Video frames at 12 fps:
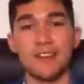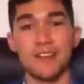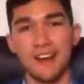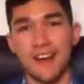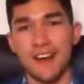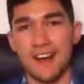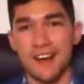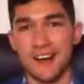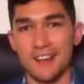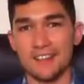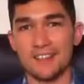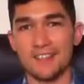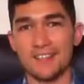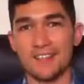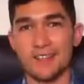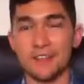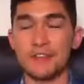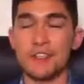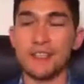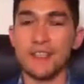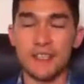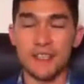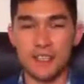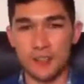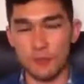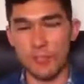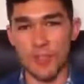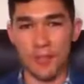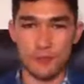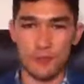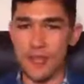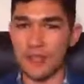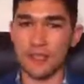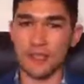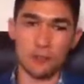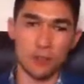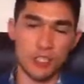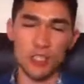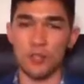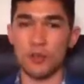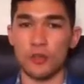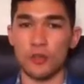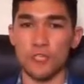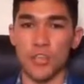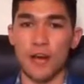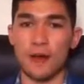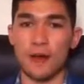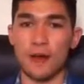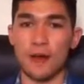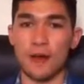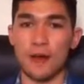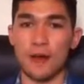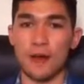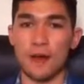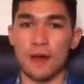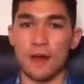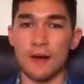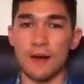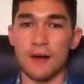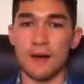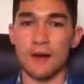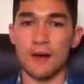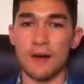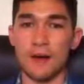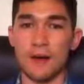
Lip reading: but if you can get it really like compelling and really short and sharp, I think that's what people want.